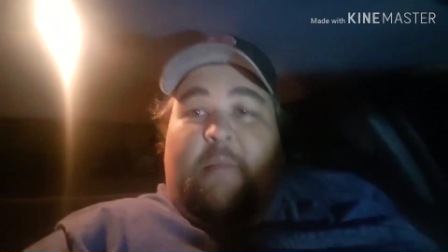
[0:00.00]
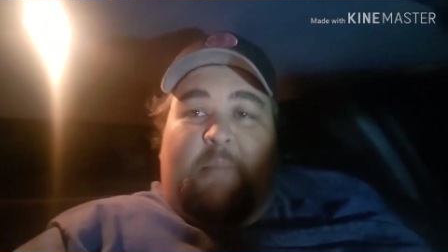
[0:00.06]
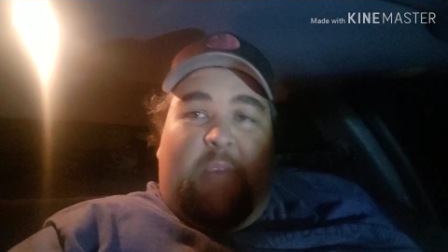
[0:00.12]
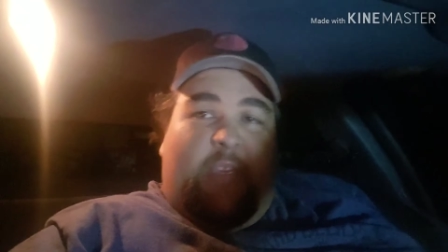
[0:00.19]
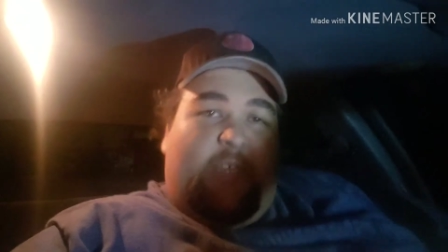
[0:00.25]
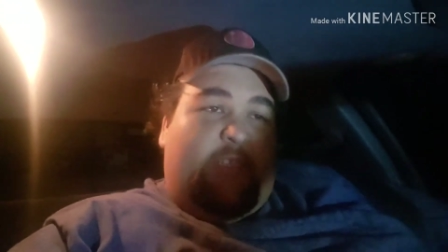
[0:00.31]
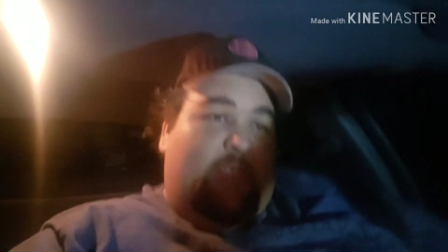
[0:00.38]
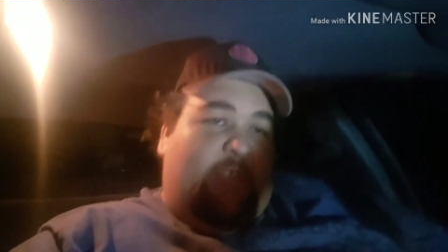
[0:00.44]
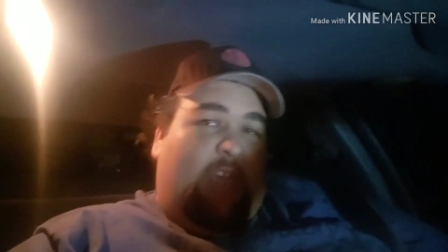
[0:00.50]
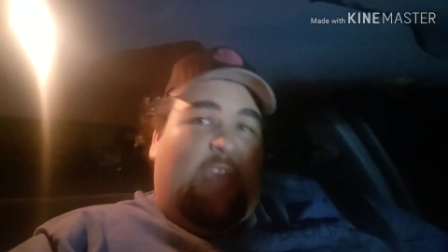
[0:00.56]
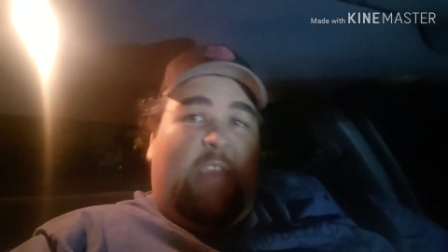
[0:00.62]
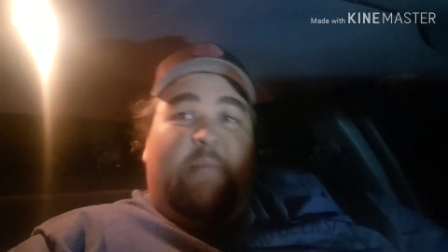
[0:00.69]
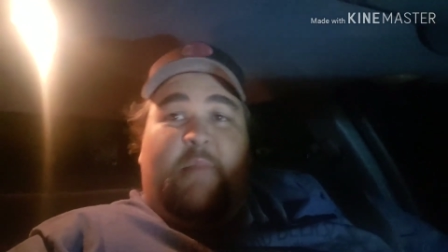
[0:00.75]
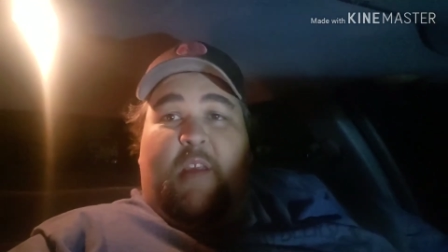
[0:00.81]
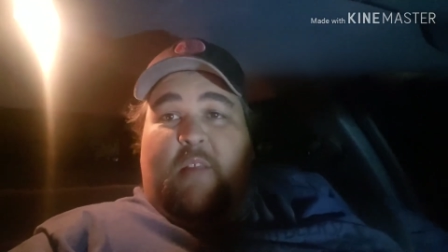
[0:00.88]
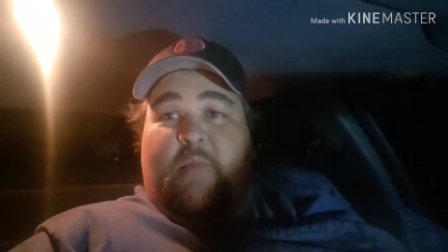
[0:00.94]
because I
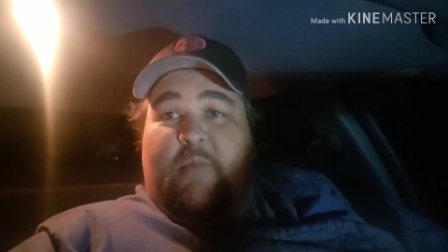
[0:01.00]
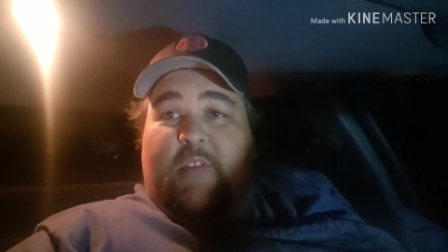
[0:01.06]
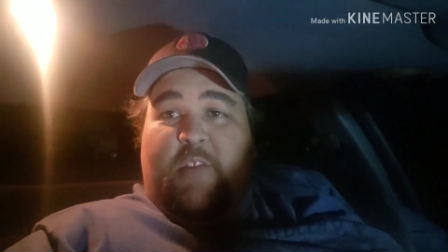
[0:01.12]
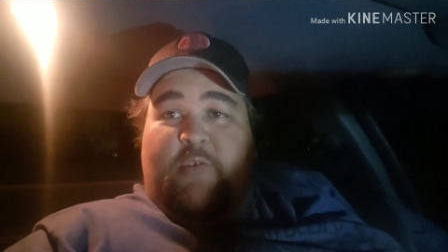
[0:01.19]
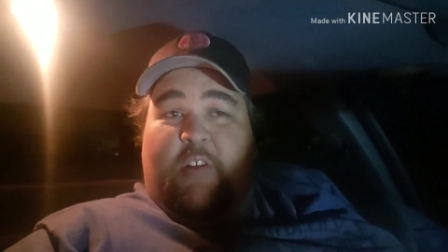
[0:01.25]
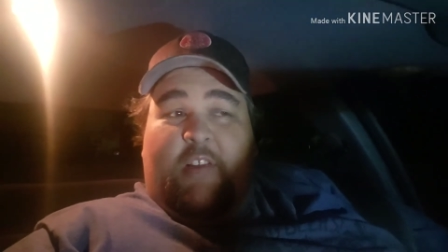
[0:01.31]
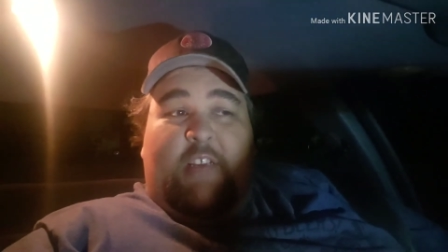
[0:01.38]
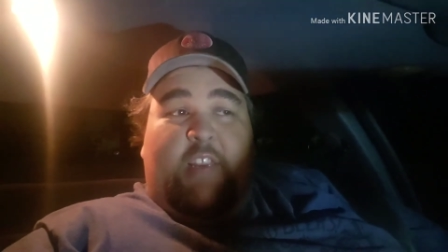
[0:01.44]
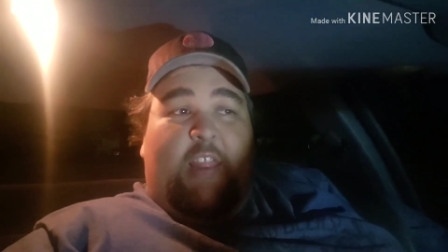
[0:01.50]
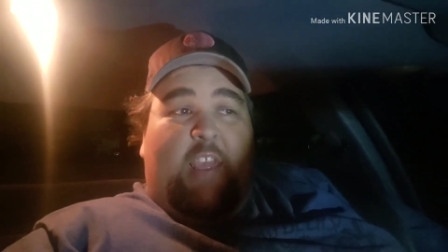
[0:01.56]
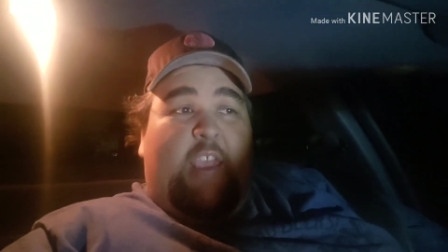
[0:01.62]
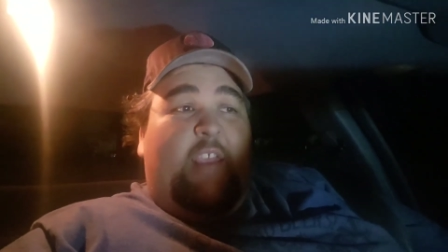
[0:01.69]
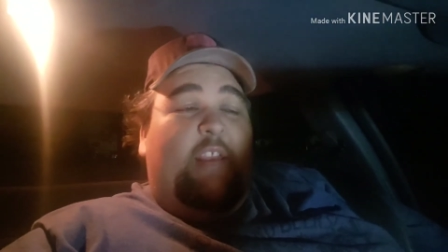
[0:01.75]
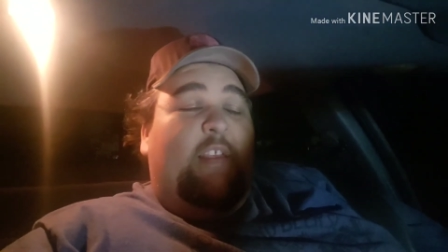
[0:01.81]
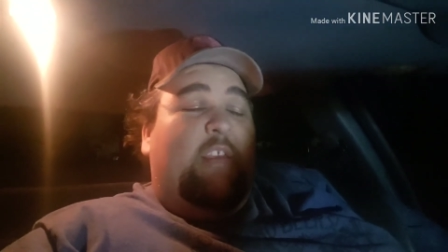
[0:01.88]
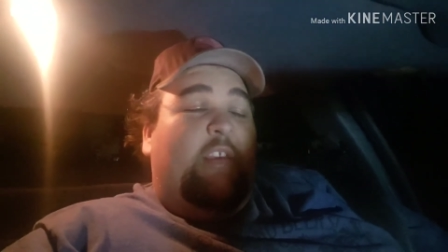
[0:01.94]
am done with the truck today.